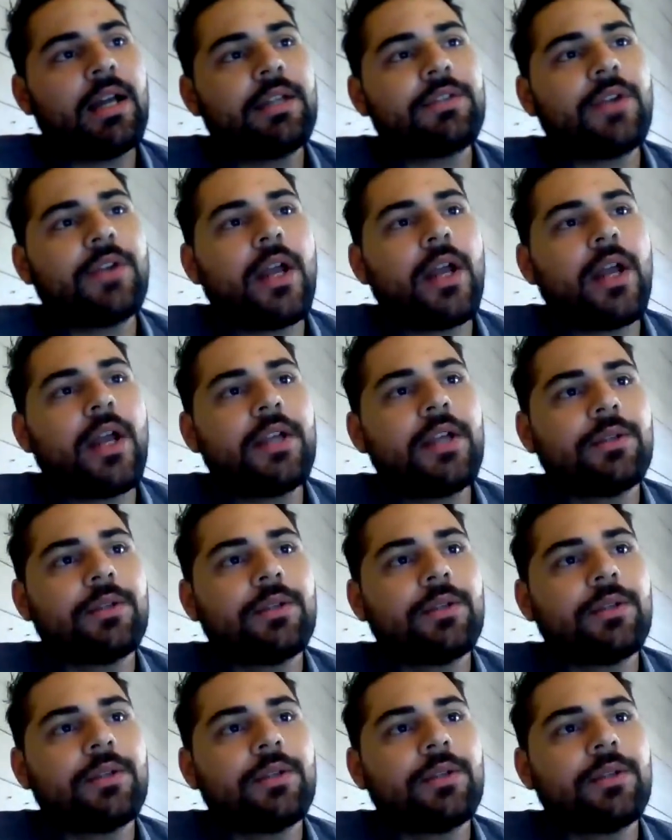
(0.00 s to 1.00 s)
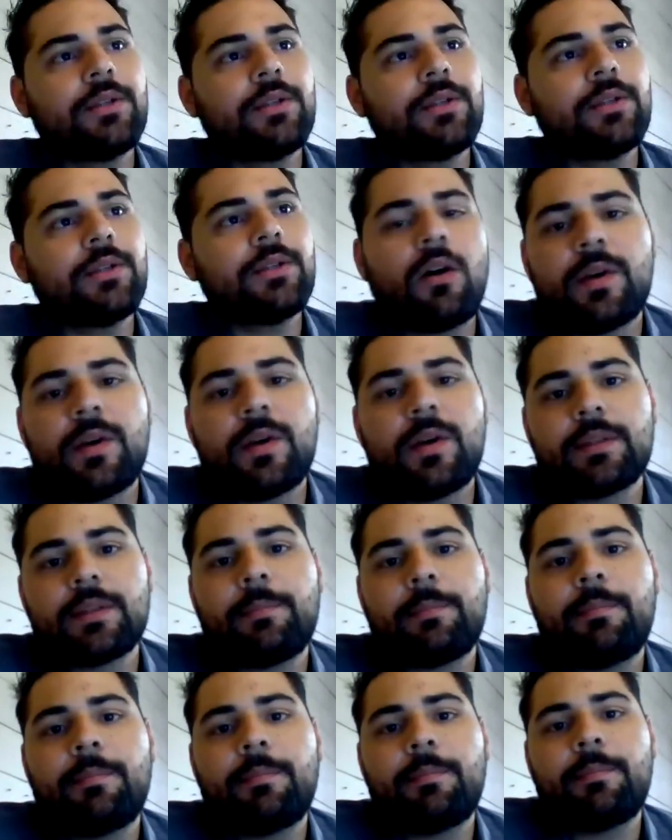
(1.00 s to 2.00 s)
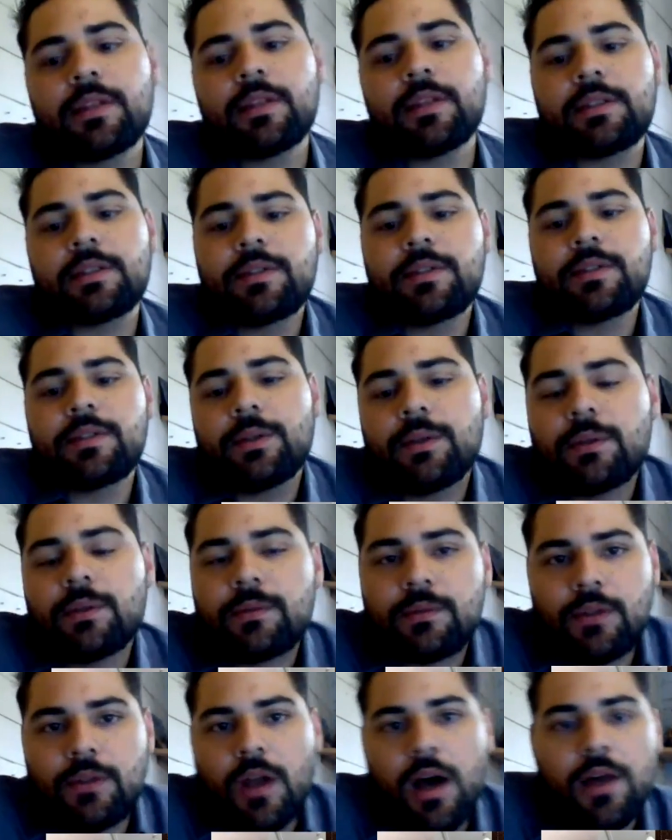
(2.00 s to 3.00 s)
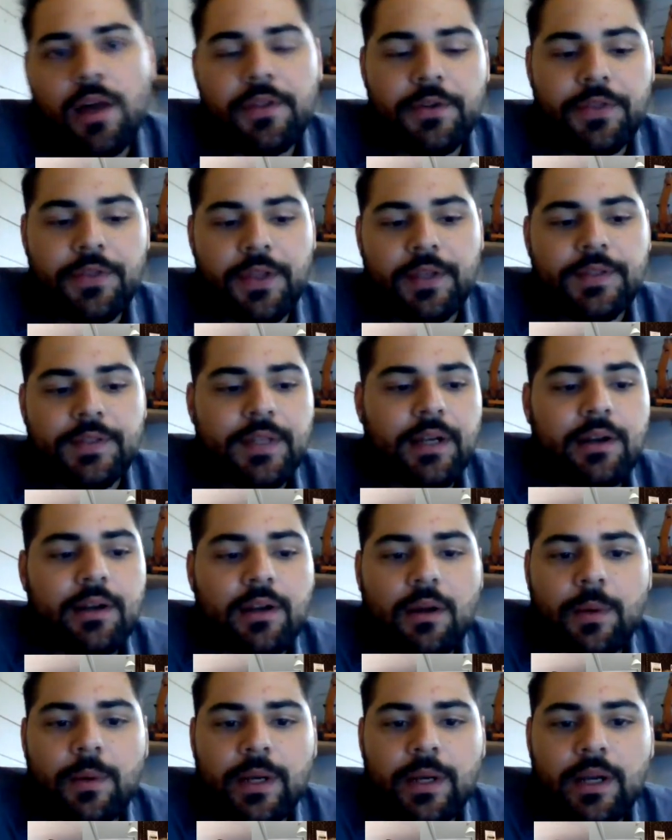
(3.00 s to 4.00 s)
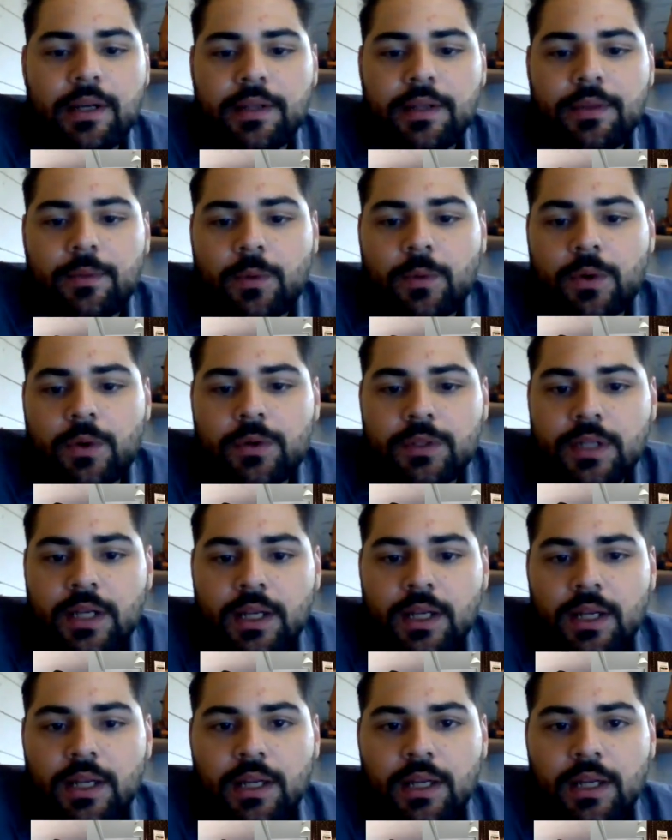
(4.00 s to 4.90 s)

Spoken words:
try to make always the parallel to other things that are going on in the world.